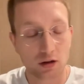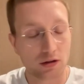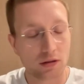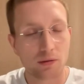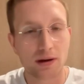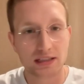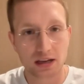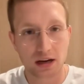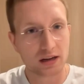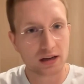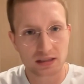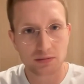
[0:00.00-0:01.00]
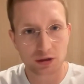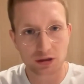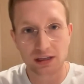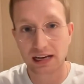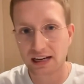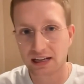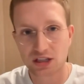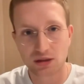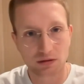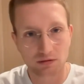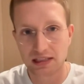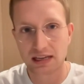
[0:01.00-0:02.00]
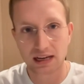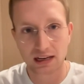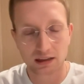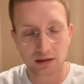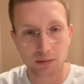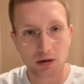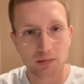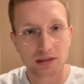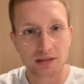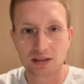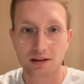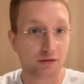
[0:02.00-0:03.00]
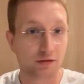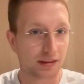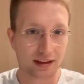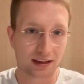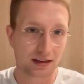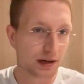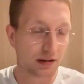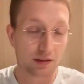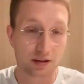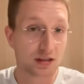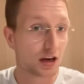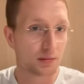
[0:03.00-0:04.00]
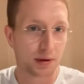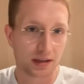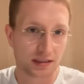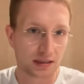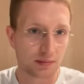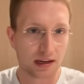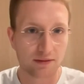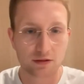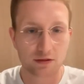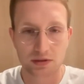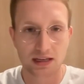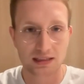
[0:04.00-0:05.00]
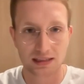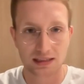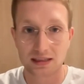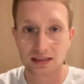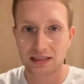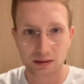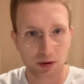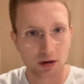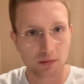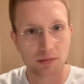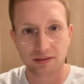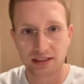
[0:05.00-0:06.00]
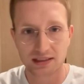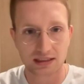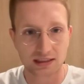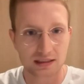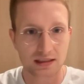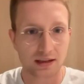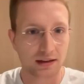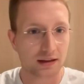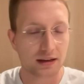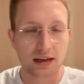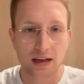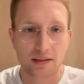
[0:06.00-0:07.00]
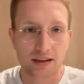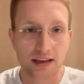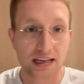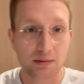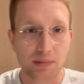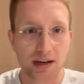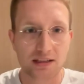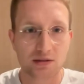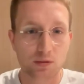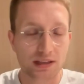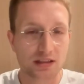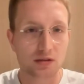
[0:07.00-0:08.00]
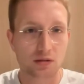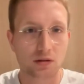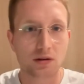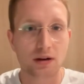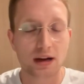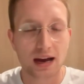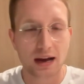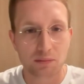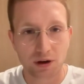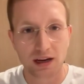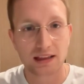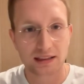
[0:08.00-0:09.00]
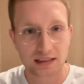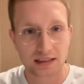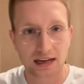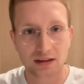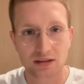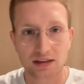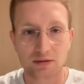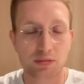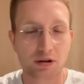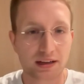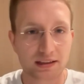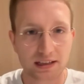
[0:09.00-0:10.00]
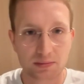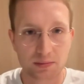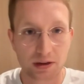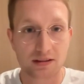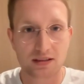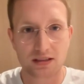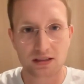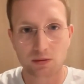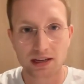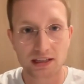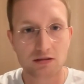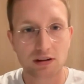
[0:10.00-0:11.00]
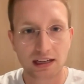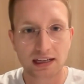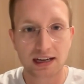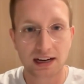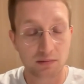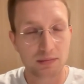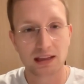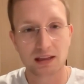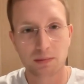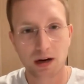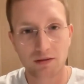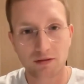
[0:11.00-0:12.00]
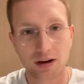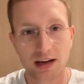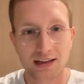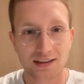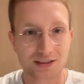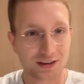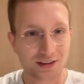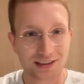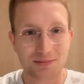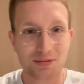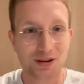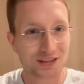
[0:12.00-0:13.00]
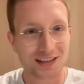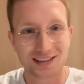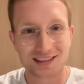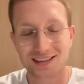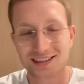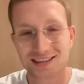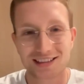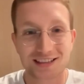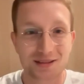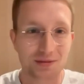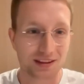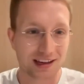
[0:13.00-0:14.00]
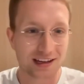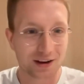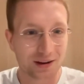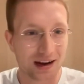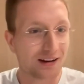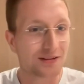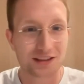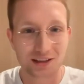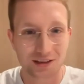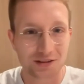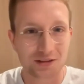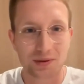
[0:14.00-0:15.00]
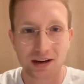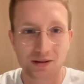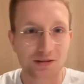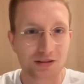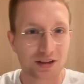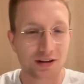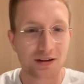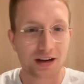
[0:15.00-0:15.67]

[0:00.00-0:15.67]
of the ways that our customers are engaging with resale at the moment. So if we think about those third-party platforms that exist, the Depop, the Vinted, the eBays, we saw bring this in-house to have a branded experience as a way to really kind of meet them halfway. So it's a process and a system that they know how to use, but also